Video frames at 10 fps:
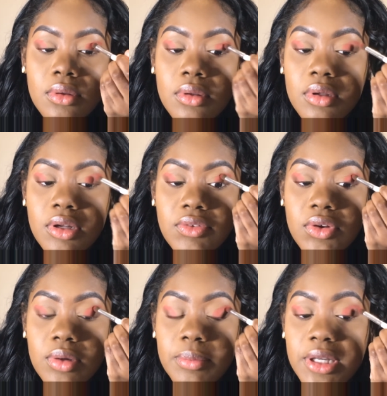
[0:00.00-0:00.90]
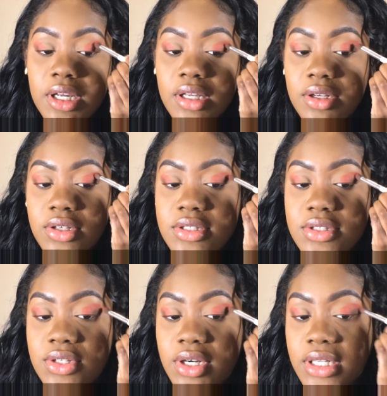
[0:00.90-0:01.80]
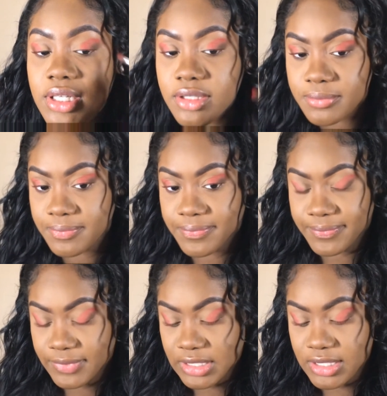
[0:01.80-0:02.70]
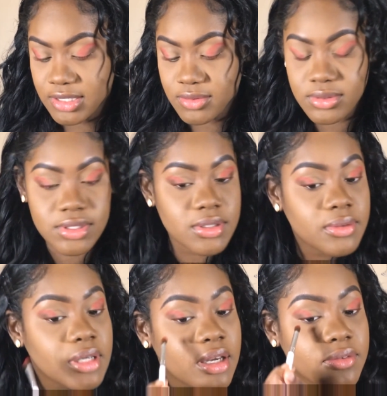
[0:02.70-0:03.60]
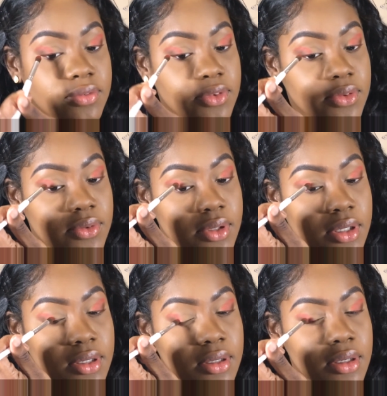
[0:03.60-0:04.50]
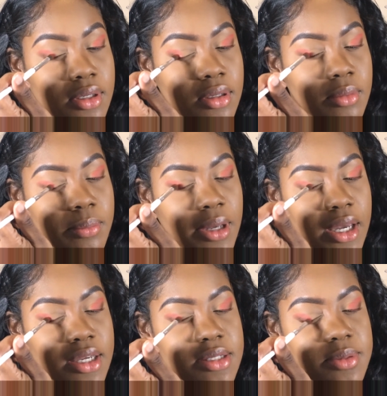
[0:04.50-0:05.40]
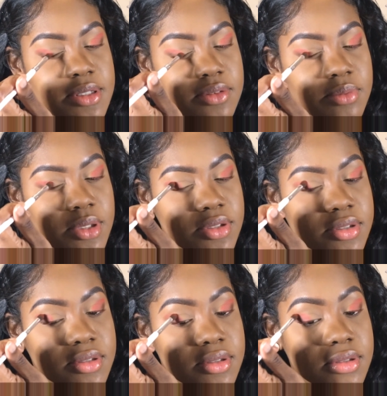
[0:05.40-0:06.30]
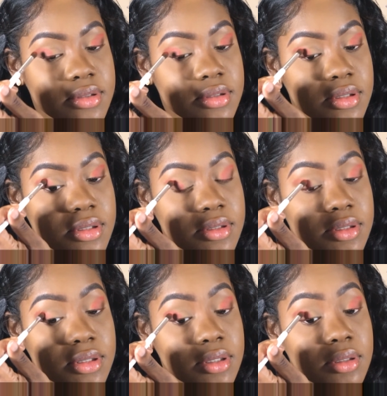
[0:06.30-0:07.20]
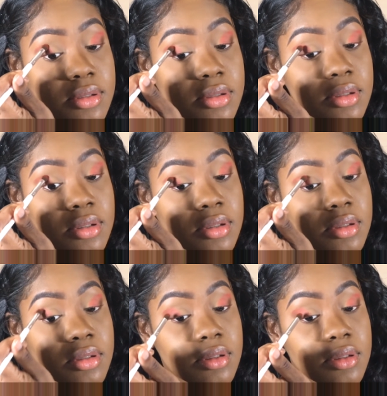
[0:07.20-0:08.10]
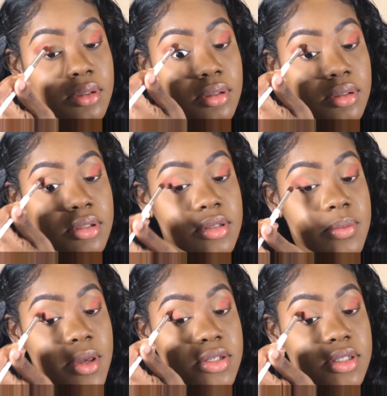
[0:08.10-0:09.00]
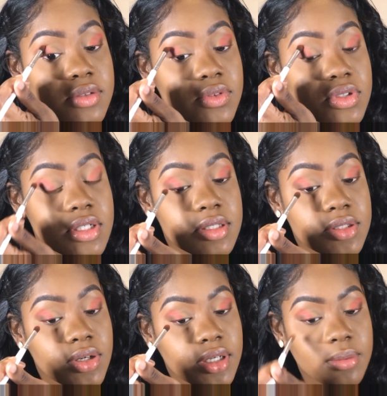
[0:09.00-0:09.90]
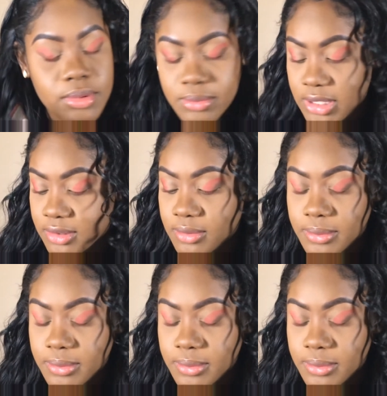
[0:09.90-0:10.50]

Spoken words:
If you're a beginner starting, you don't have to buy expensive brushes, honestly. Especially if you're just starting with makeup.